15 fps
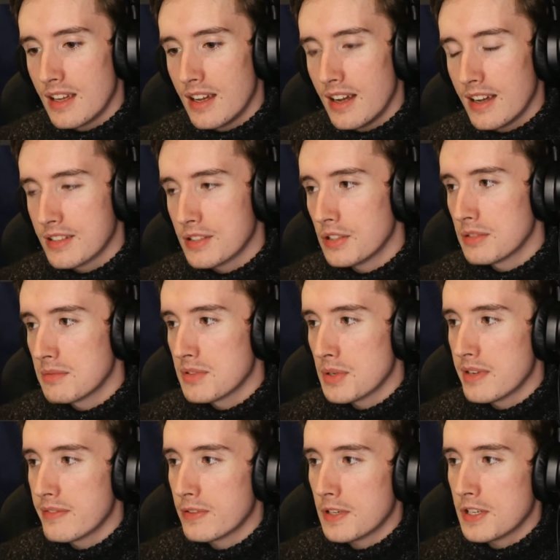I told him to
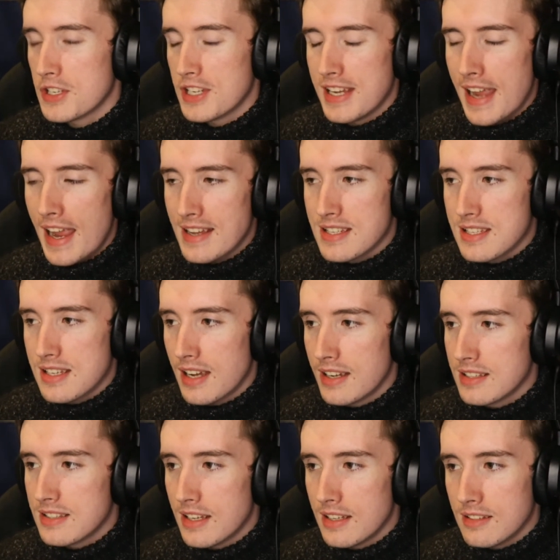eat Farage. Yes, I
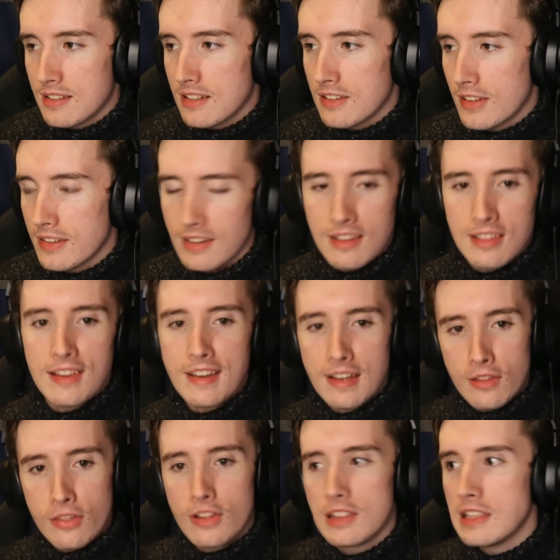did. Like
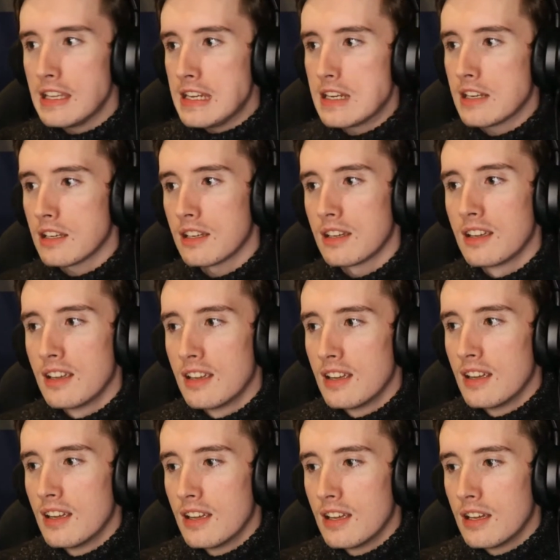the leak.
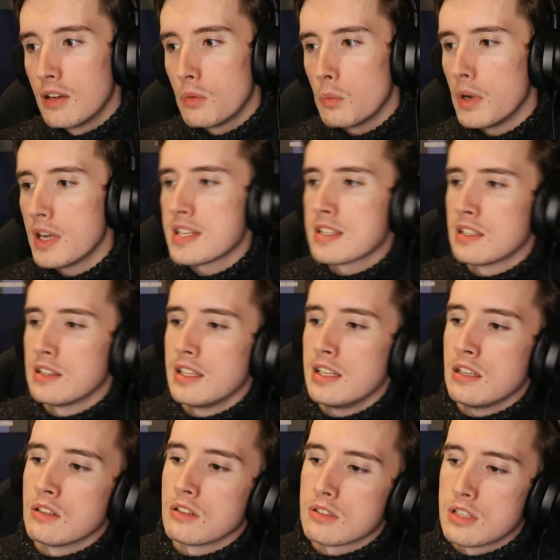Why has the leak
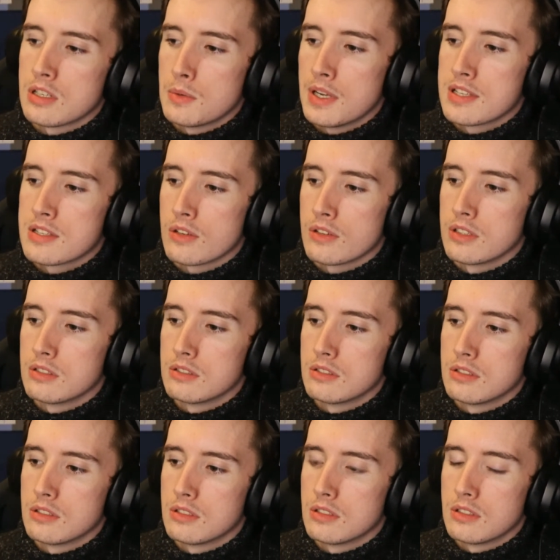got two ends on it?
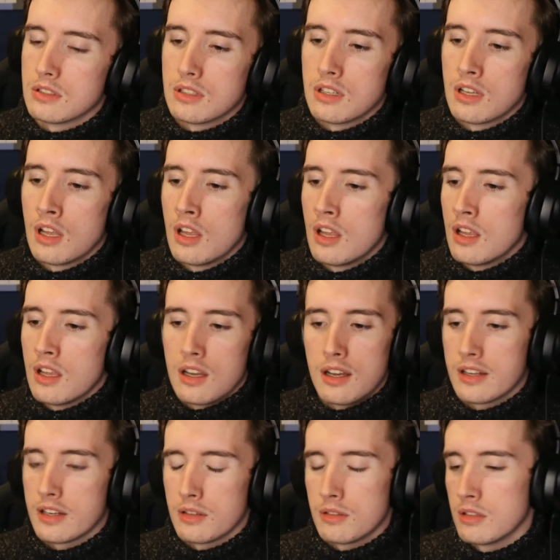
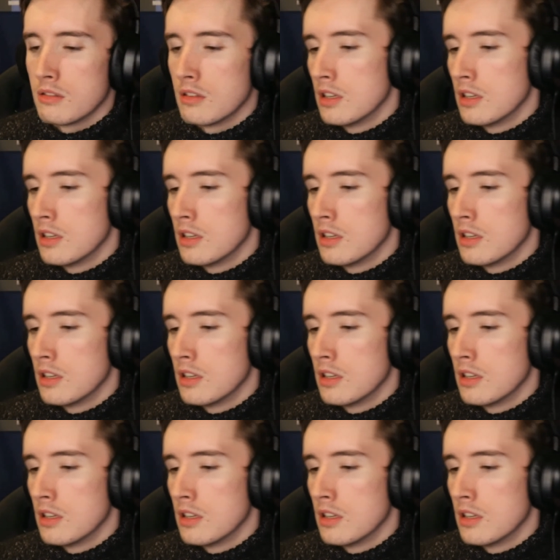I don't know.